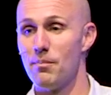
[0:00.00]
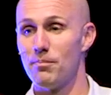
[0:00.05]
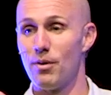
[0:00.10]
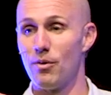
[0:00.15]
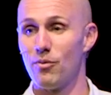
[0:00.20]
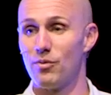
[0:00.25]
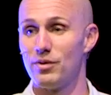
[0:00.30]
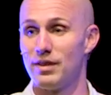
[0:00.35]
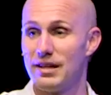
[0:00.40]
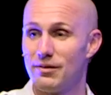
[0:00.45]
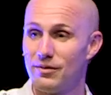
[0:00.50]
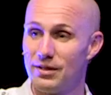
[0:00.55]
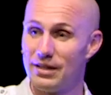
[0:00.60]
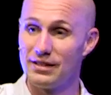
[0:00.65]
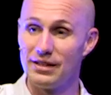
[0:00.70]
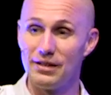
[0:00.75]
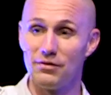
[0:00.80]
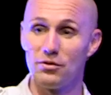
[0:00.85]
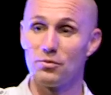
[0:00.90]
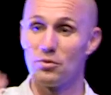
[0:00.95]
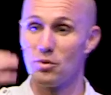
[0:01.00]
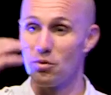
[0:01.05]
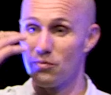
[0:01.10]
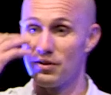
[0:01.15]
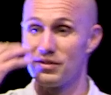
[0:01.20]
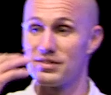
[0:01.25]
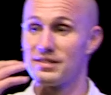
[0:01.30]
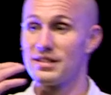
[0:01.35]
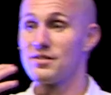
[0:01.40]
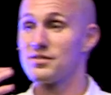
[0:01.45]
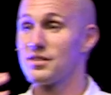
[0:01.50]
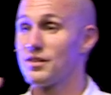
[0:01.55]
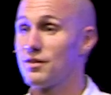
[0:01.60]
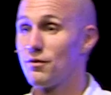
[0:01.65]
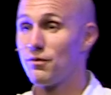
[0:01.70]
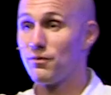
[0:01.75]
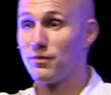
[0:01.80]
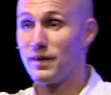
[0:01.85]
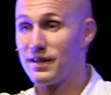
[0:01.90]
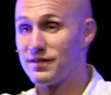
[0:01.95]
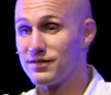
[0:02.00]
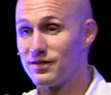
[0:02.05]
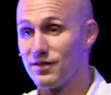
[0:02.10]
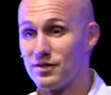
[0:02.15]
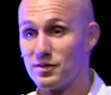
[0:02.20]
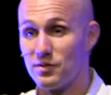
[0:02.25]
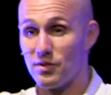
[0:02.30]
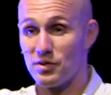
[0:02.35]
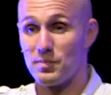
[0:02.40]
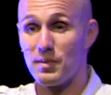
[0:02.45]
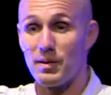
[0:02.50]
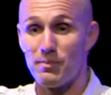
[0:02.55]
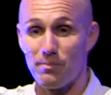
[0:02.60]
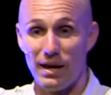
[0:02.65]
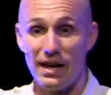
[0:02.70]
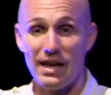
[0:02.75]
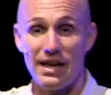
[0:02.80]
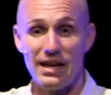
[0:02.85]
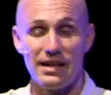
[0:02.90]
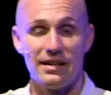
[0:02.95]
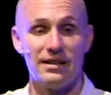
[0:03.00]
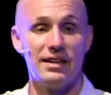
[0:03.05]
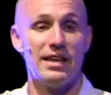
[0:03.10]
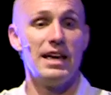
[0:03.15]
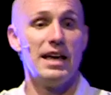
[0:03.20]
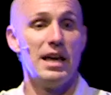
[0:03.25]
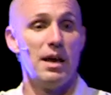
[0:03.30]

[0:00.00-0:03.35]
But when they, when they leave the room, there's tears on their face, there's, there's been pain,